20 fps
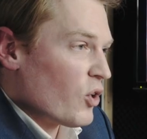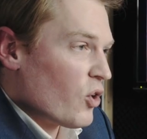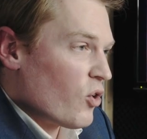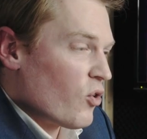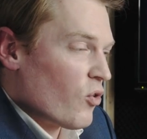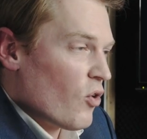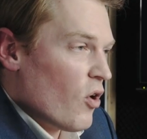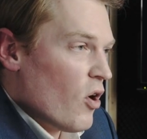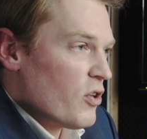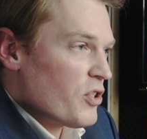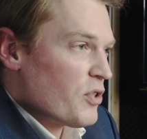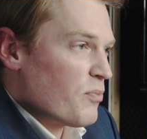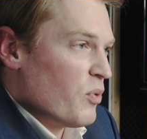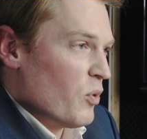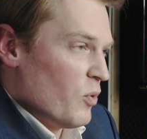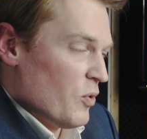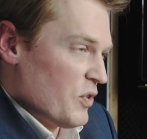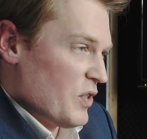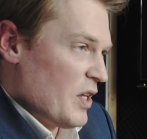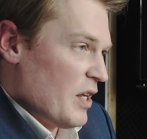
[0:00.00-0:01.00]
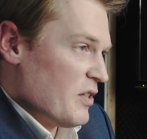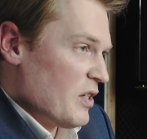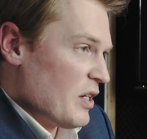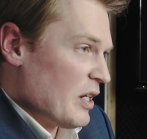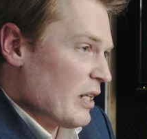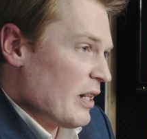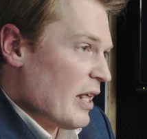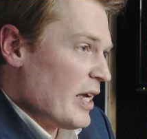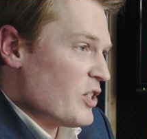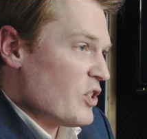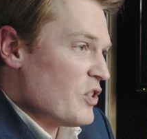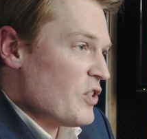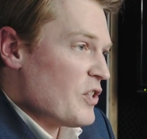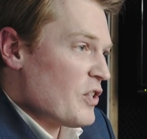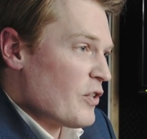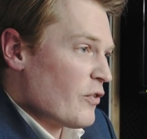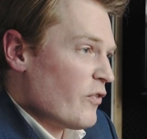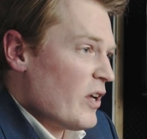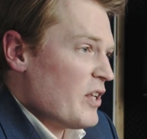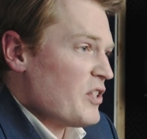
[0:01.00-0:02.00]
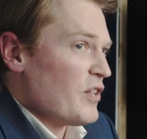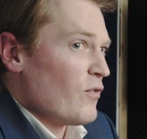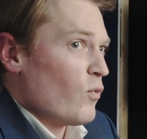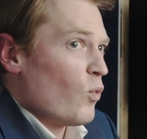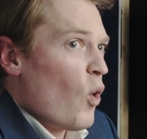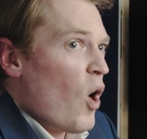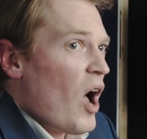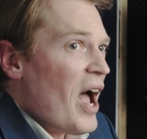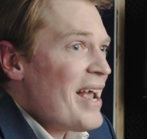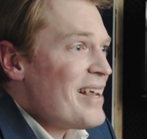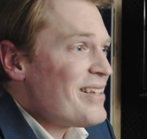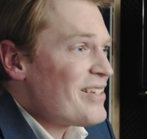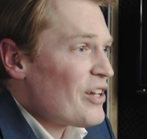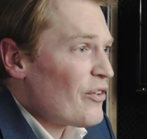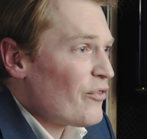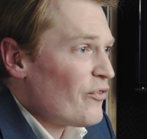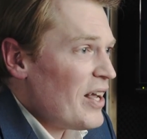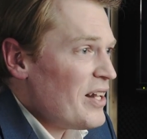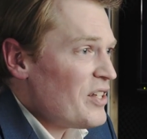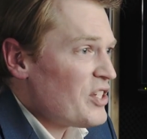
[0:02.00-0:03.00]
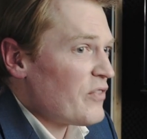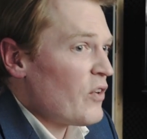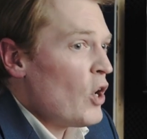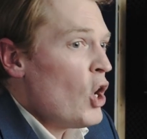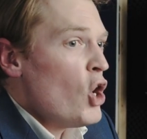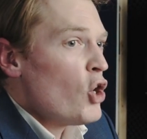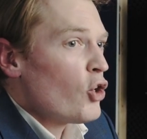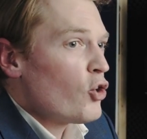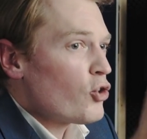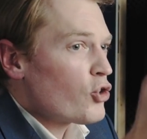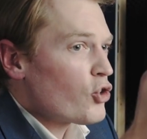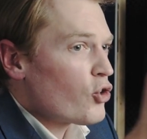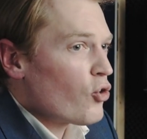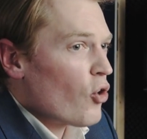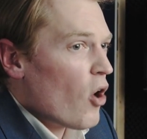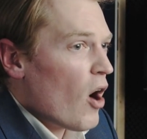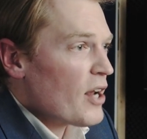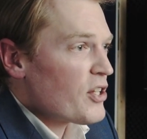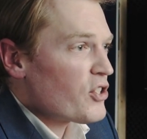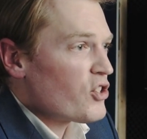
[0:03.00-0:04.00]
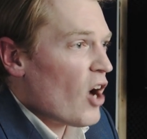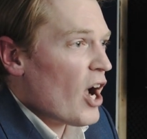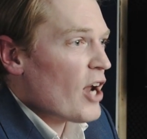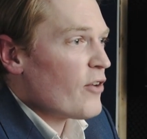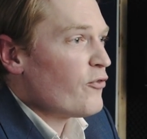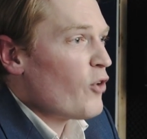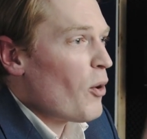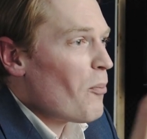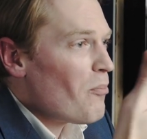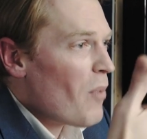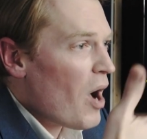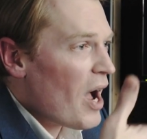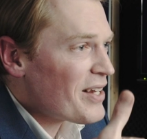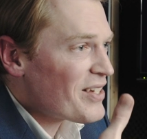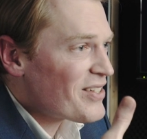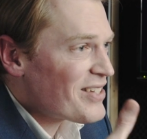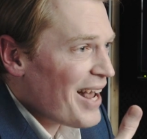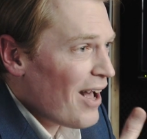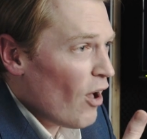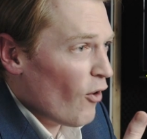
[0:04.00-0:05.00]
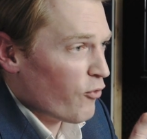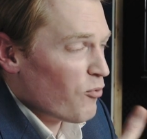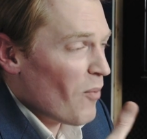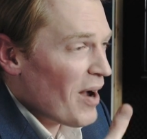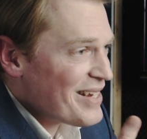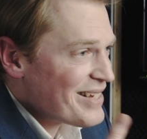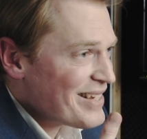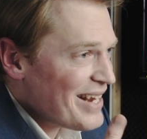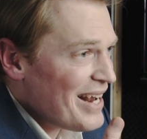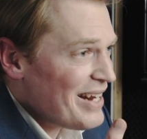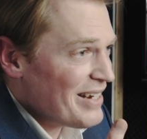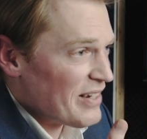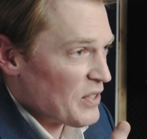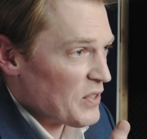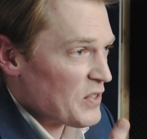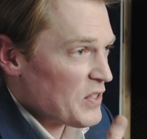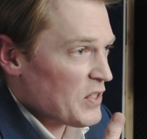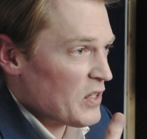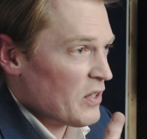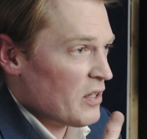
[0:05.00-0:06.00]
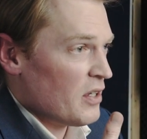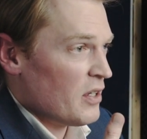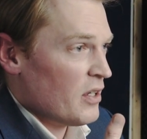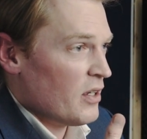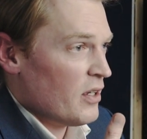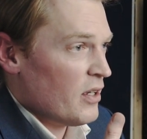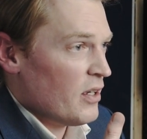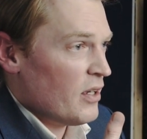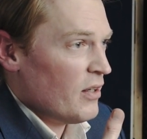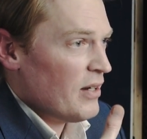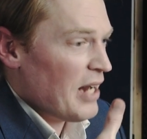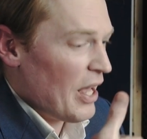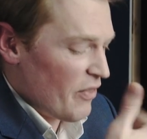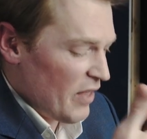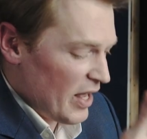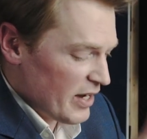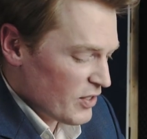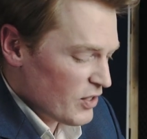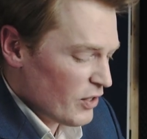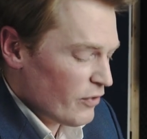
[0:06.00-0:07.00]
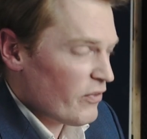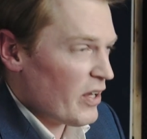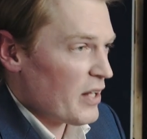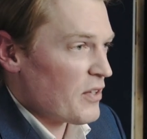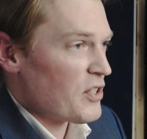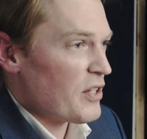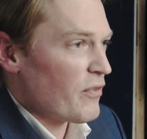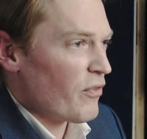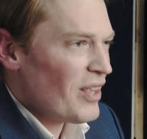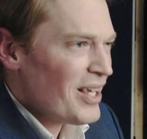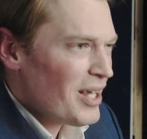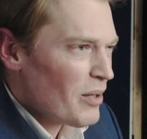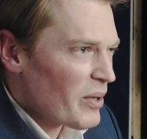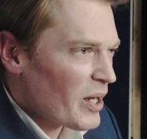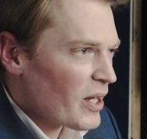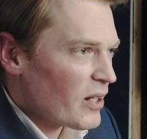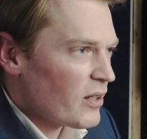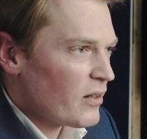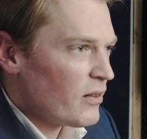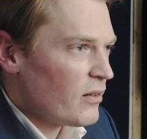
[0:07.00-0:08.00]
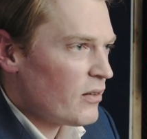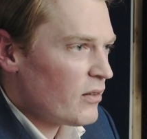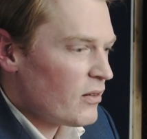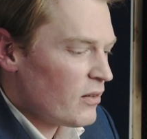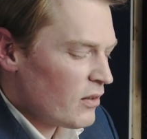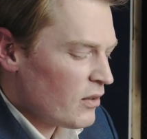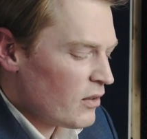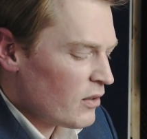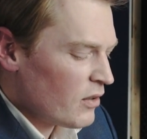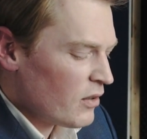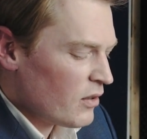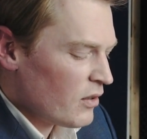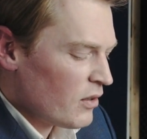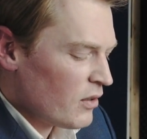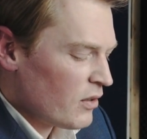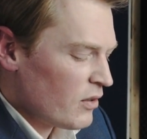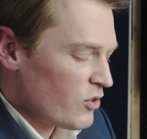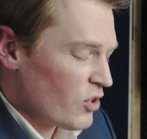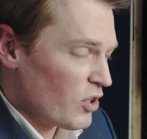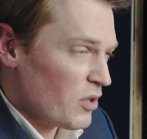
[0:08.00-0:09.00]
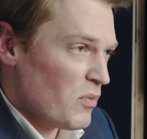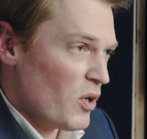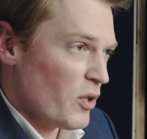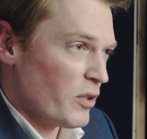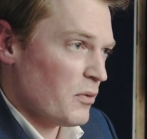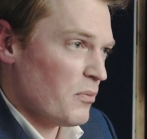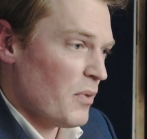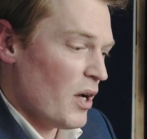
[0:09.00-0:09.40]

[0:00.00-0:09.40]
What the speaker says: the cross, Paul says in Galatians, is offensive. Why is it offensive? Because Christ died for myself, my sins. Now that is offensive. Think about it. To the modern